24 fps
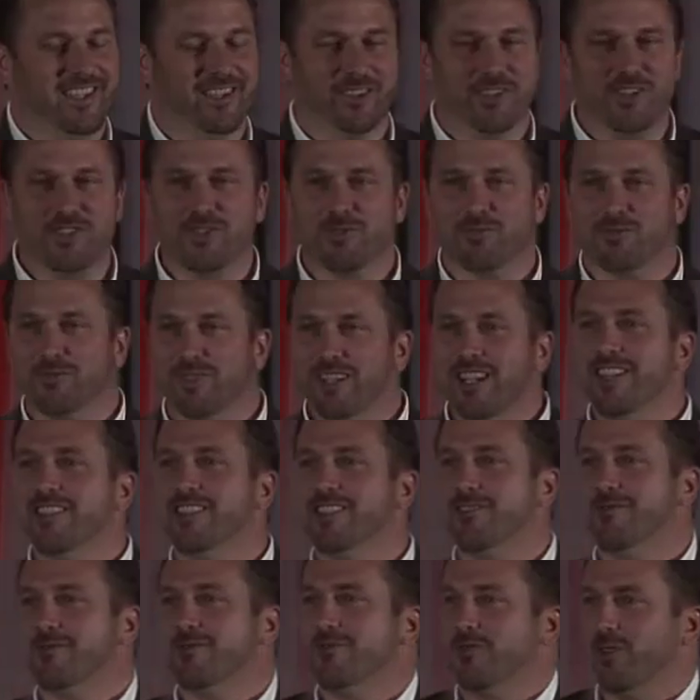there is a
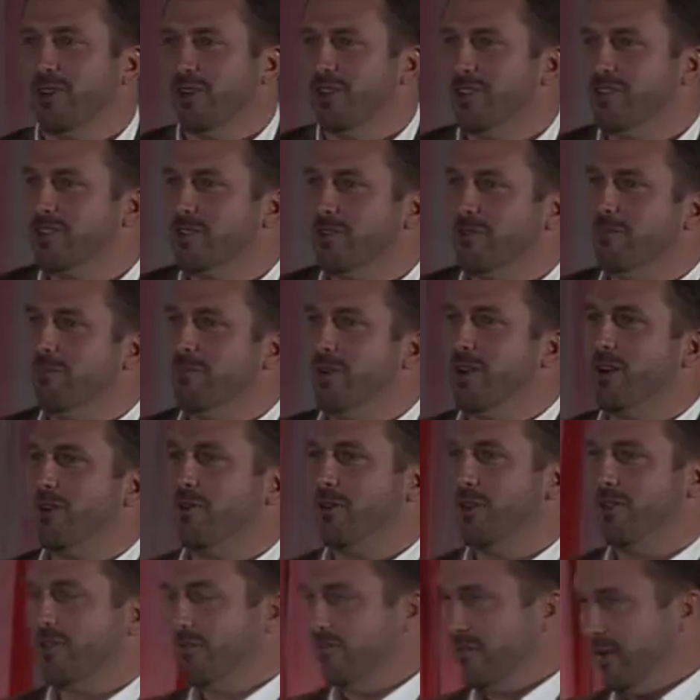reason for it, so bear
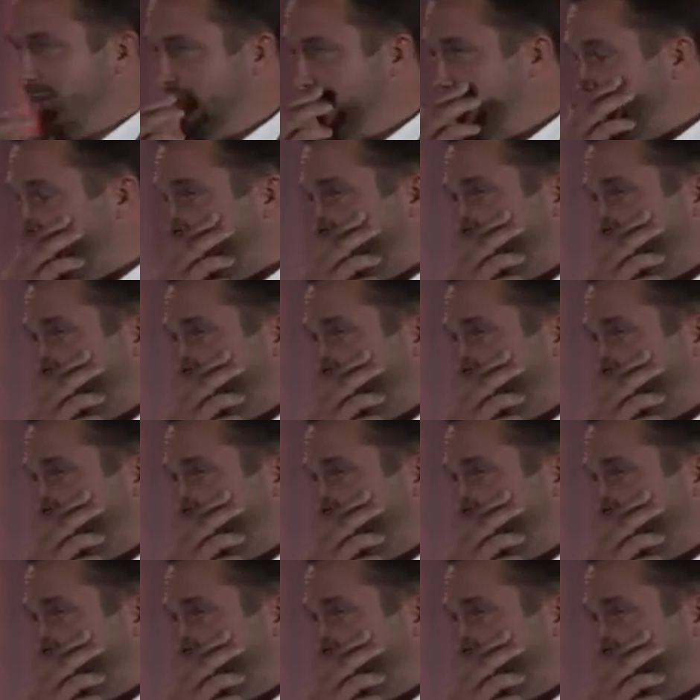with me.